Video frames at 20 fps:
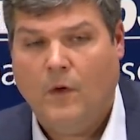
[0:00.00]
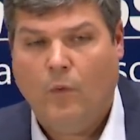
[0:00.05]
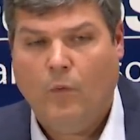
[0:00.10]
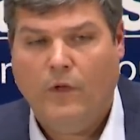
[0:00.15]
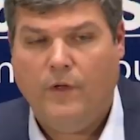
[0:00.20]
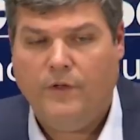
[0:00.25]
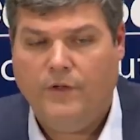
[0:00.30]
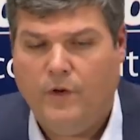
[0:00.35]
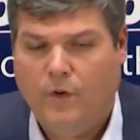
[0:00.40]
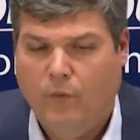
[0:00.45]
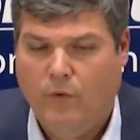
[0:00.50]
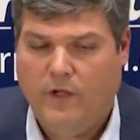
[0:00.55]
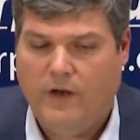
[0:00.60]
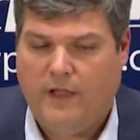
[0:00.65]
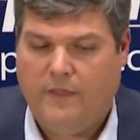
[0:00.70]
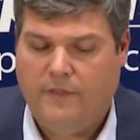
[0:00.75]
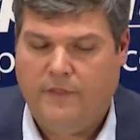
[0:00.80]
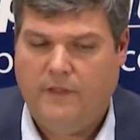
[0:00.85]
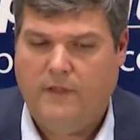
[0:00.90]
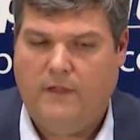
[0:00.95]
Well, you know what?
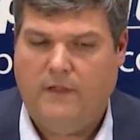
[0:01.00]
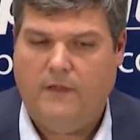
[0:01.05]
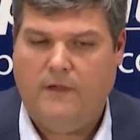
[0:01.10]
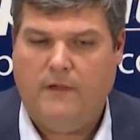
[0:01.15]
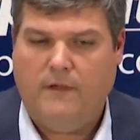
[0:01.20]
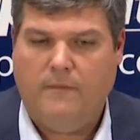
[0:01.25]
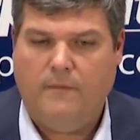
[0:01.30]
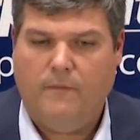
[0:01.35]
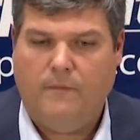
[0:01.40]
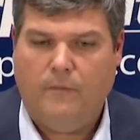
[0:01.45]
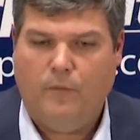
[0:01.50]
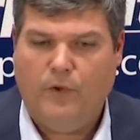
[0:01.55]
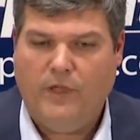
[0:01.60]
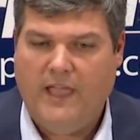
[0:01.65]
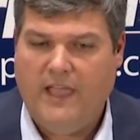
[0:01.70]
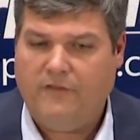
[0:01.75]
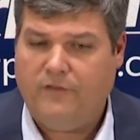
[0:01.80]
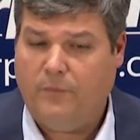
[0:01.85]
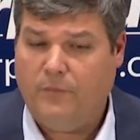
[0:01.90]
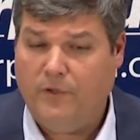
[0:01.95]
I think we
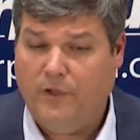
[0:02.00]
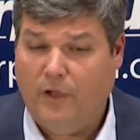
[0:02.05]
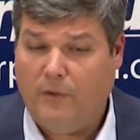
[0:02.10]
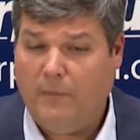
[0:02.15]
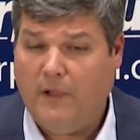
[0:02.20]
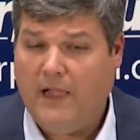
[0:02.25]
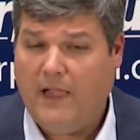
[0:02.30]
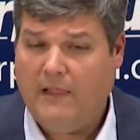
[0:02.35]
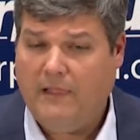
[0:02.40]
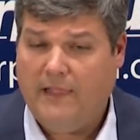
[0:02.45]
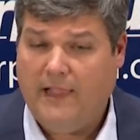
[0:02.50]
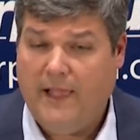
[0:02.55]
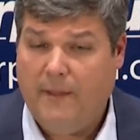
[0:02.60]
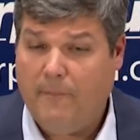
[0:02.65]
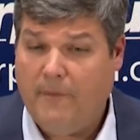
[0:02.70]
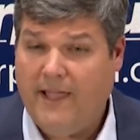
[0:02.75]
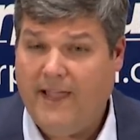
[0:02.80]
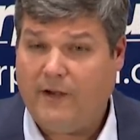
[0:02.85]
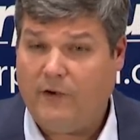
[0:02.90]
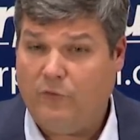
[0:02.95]
have some young
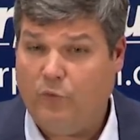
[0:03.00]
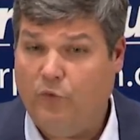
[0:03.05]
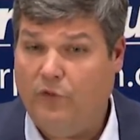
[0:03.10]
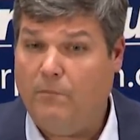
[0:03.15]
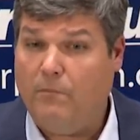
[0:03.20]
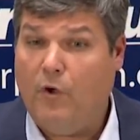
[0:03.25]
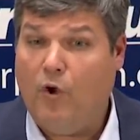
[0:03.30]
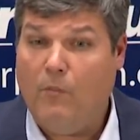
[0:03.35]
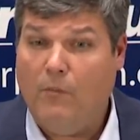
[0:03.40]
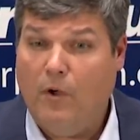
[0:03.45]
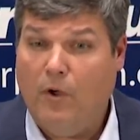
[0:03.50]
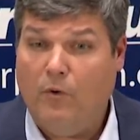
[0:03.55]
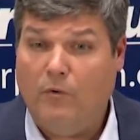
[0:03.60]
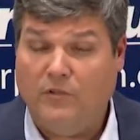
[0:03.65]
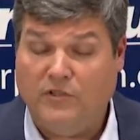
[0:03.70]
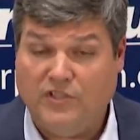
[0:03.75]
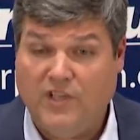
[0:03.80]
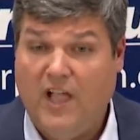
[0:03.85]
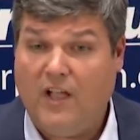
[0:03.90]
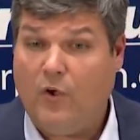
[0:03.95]
linebackers with Momo
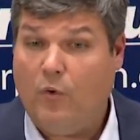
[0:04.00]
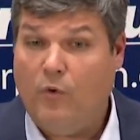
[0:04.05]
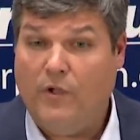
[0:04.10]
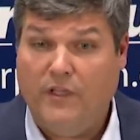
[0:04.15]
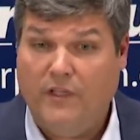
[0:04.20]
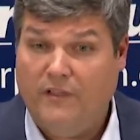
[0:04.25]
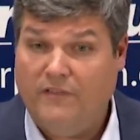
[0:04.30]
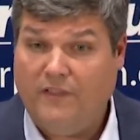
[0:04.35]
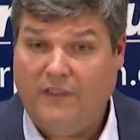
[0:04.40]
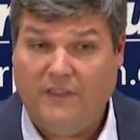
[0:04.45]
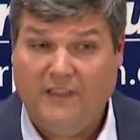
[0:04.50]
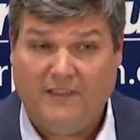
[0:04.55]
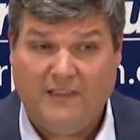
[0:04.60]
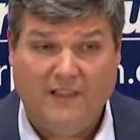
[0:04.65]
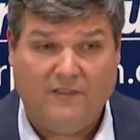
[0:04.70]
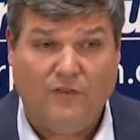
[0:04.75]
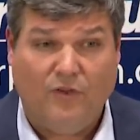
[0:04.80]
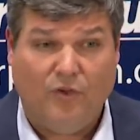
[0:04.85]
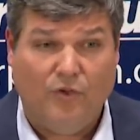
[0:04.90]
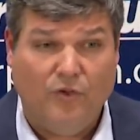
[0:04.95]
and Jaquez. I think
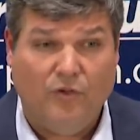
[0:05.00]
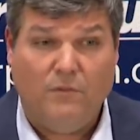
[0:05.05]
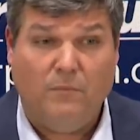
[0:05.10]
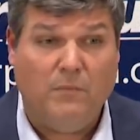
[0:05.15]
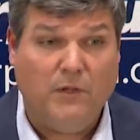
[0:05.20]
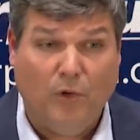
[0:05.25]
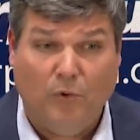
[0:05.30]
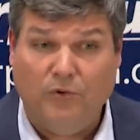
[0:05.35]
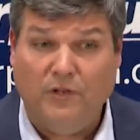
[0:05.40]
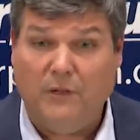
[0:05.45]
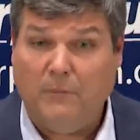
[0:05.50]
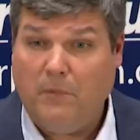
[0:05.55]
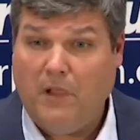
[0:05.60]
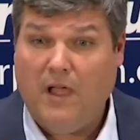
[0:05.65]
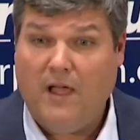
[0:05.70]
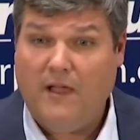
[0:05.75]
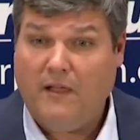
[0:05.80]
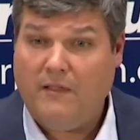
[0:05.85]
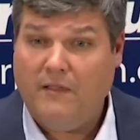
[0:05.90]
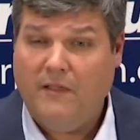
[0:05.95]
that's a good building
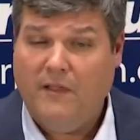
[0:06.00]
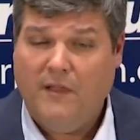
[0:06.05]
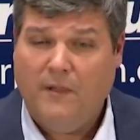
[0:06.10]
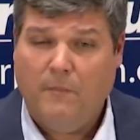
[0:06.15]
block.